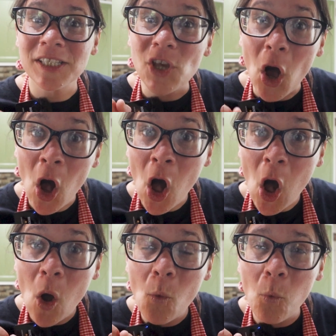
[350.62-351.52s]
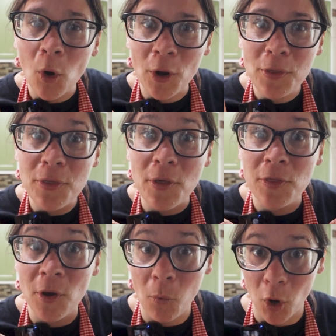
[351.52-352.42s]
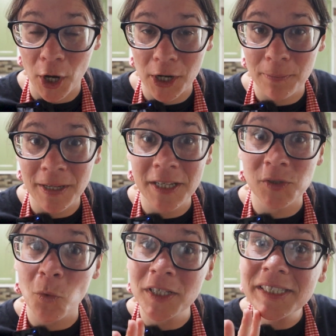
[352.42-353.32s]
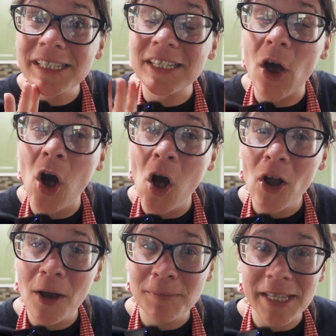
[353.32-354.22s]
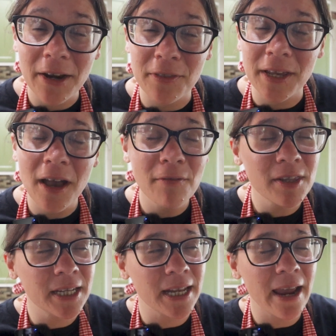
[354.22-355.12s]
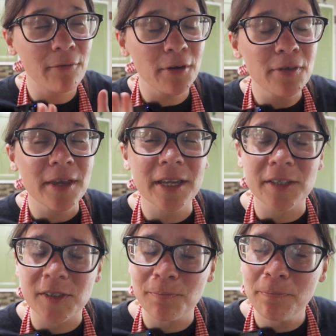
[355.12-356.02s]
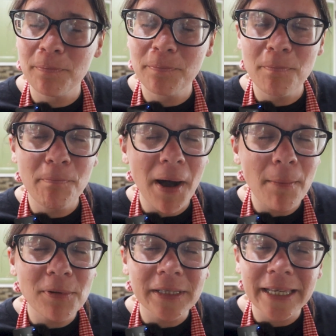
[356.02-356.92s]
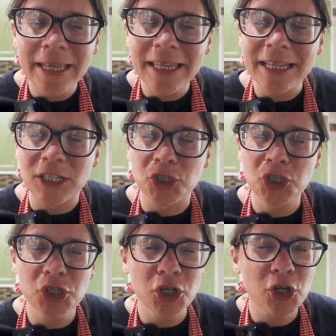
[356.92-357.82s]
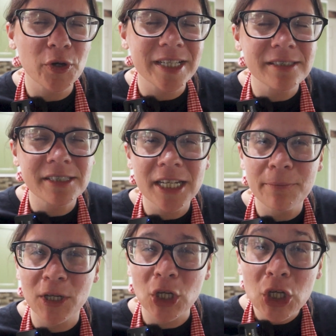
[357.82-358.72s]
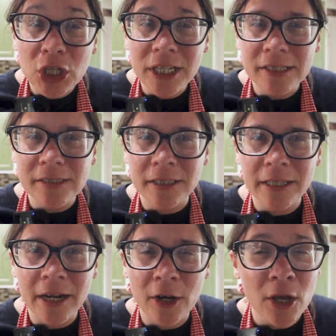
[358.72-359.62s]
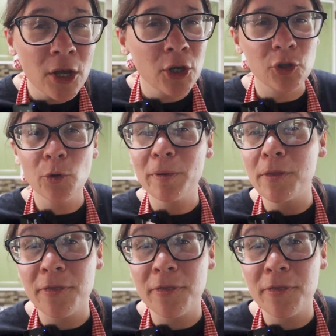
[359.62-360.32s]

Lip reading: it's all worth the work, because once it all comes out of the oven and everything is bubbling and sugary cinnamon goodness in there, you'll be